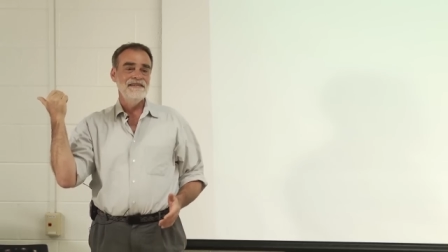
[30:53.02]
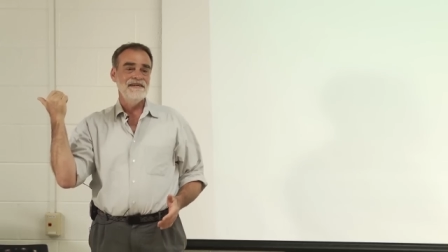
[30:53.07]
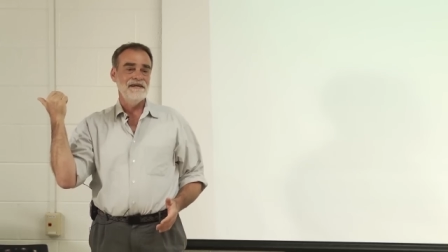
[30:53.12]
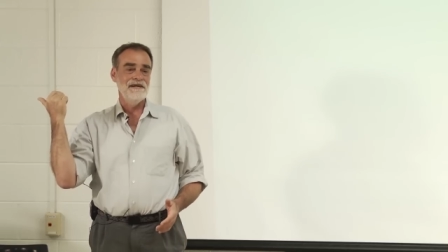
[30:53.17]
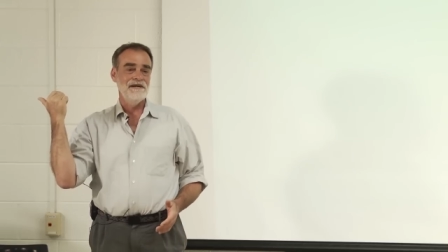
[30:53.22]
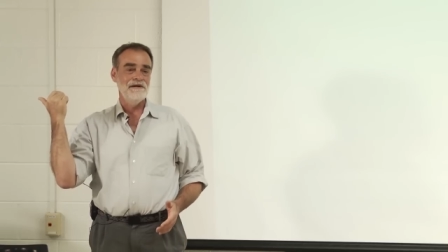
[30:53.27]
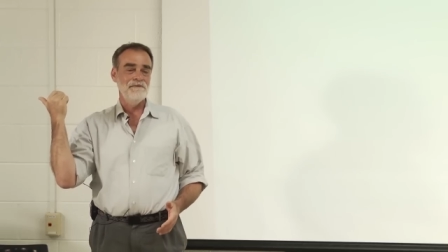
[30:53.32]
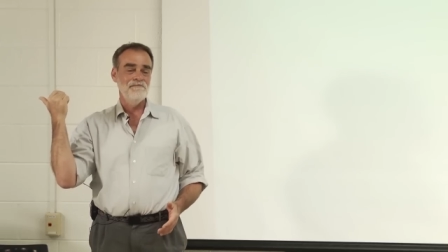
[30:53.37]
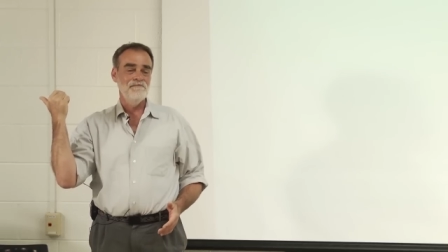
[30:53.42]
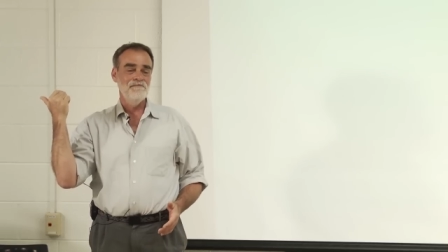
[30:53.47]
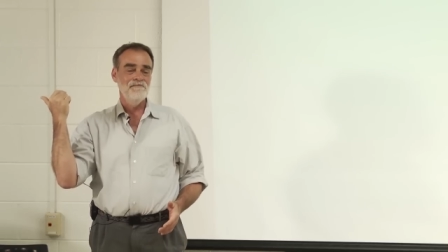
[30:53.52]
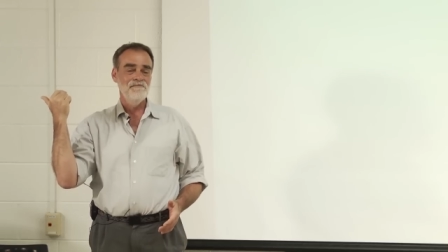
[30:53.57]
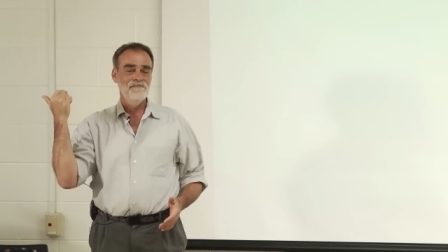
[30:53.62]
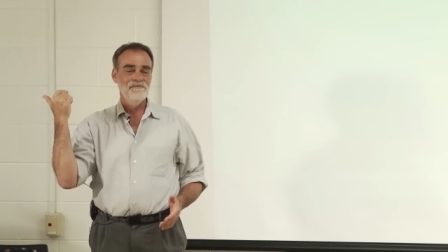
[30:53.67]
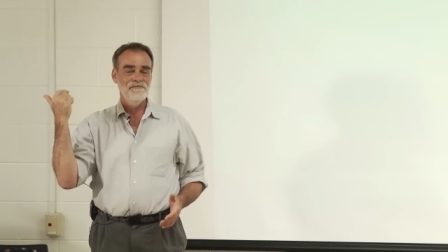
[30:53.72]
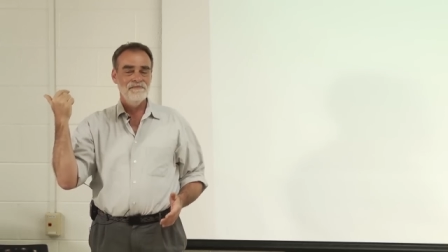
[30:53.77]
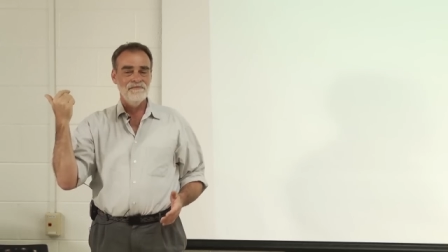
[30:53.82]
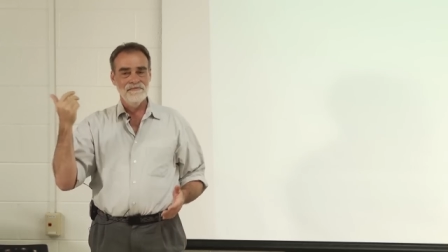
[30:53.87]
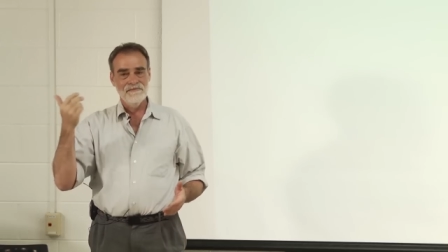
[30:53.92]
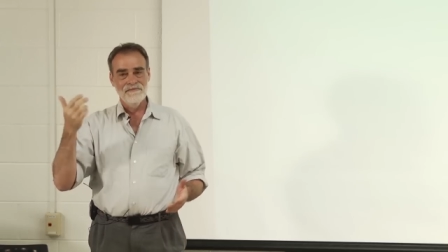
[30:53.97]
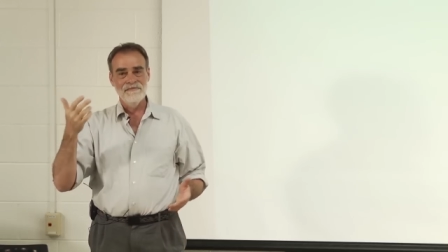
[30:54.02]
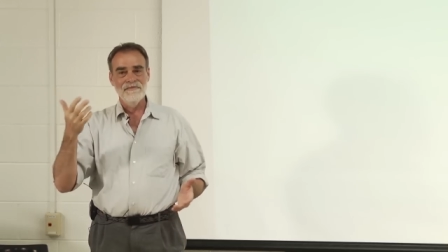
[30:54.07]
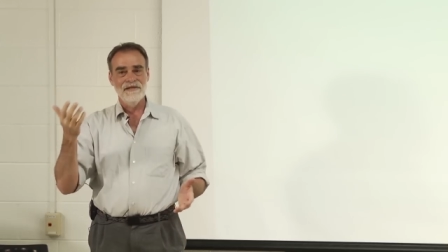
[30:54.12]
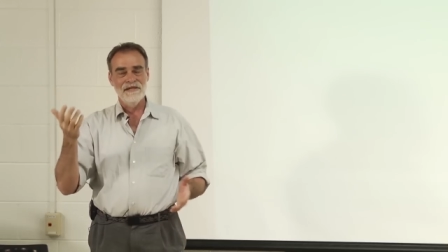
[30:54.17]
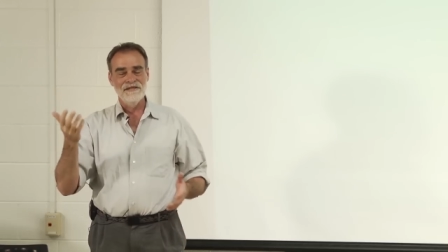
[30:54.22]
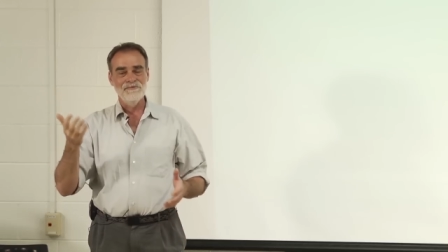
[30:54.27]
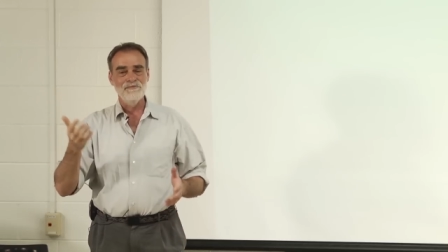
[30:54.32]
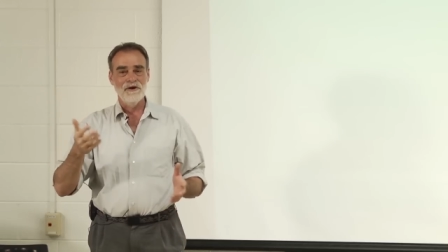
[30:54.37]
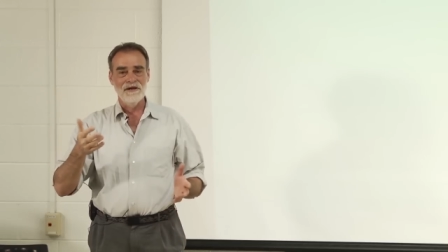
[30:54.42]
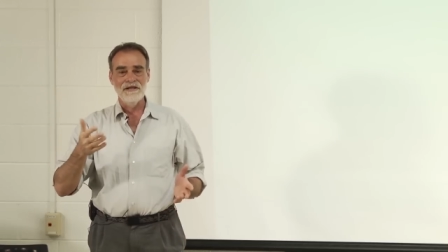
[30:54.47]
Um,
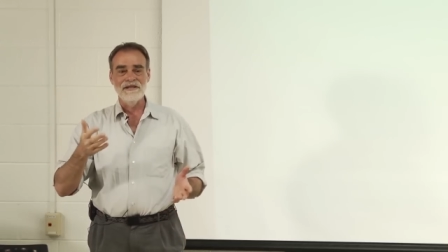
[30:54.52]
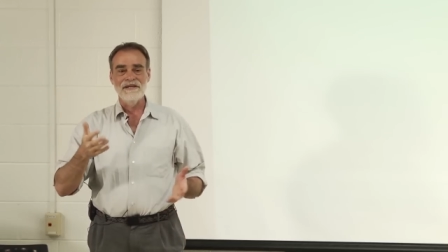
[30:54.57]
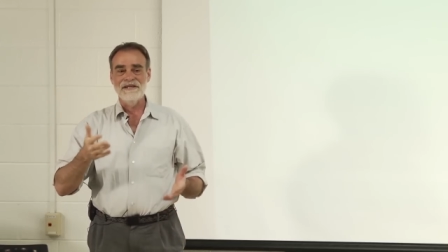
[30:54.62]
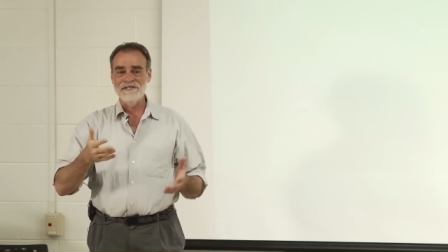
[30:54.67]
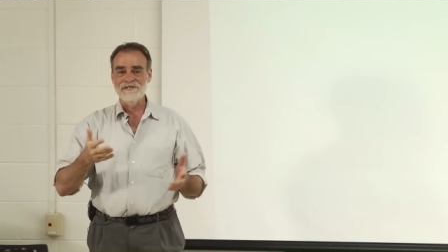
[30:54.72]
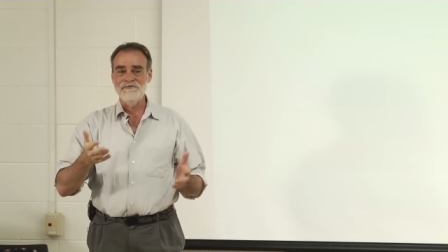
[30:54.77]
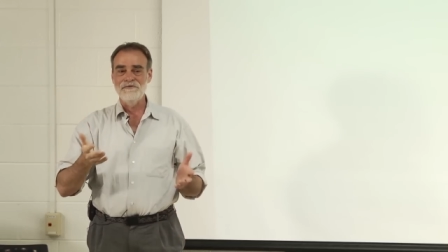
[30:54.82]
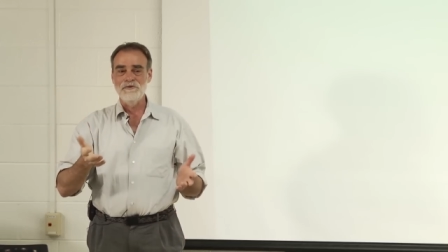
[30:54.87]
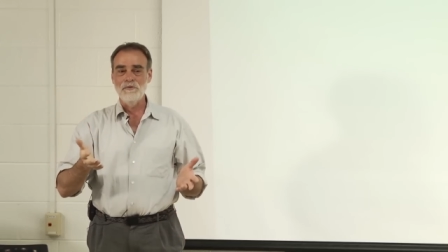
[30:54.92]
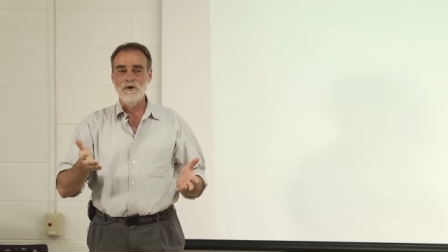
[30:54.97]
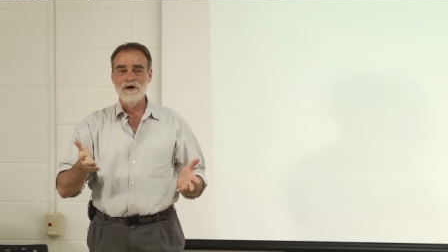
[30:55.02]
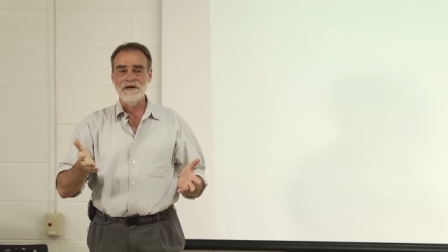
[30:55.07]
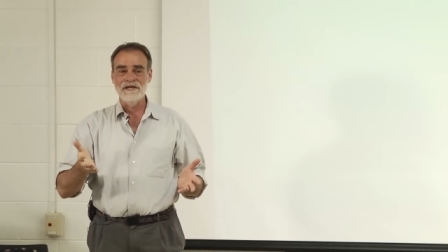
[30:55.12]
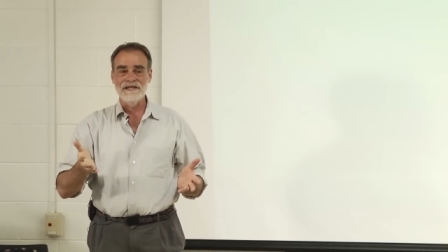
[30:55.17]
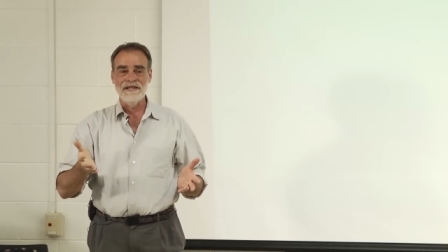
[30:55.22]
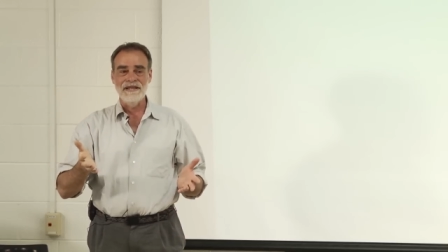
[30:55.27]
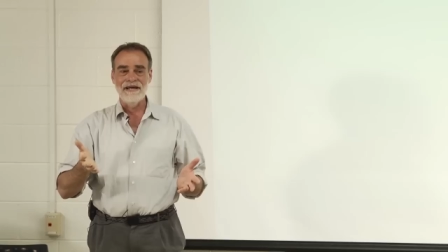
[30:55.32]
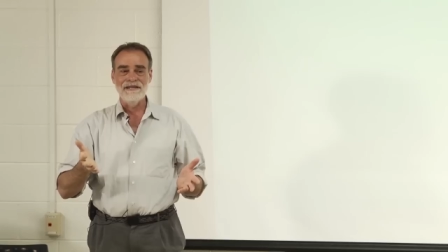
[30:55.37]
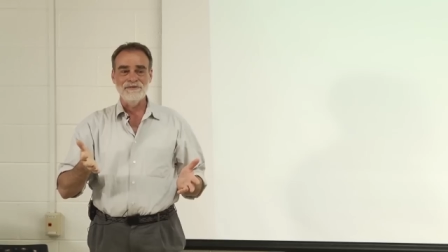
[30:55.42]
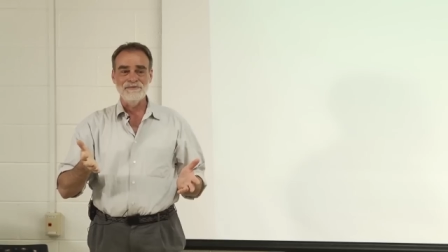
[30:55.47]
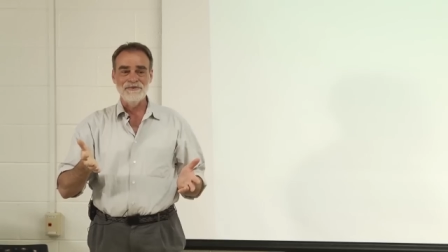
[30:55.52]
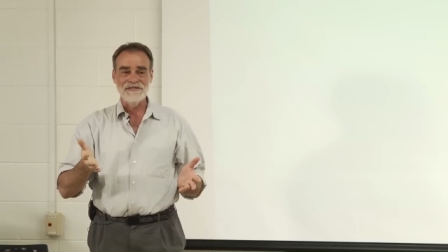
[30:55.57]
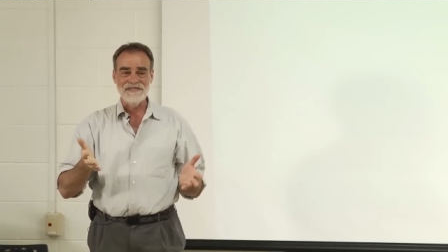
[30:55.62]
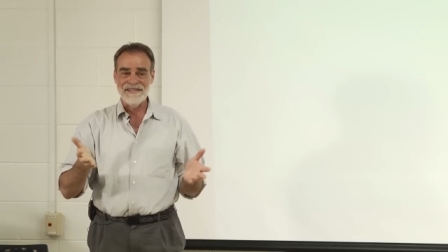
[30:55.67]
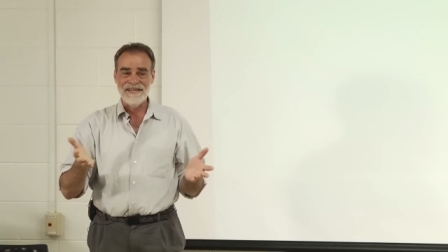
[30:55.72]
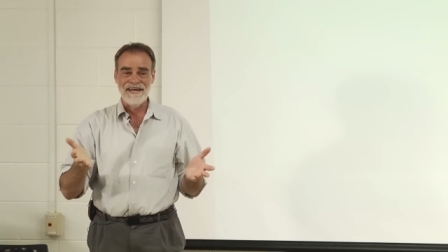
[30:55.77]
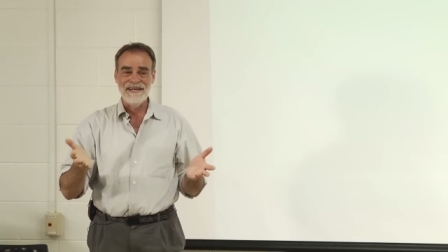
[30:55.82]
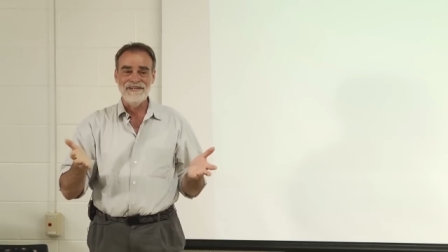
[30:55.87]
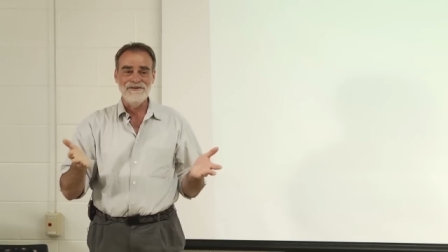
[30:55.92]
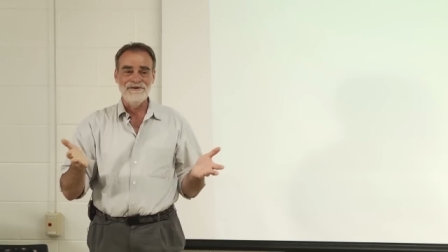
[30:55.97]
it's partly because if you walk into that with
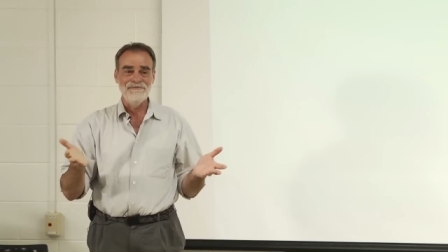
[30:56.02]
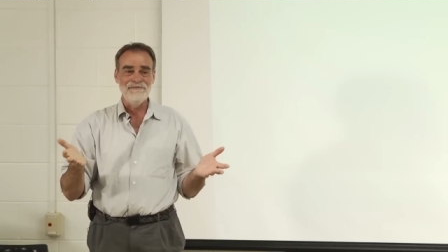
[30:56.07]
candy,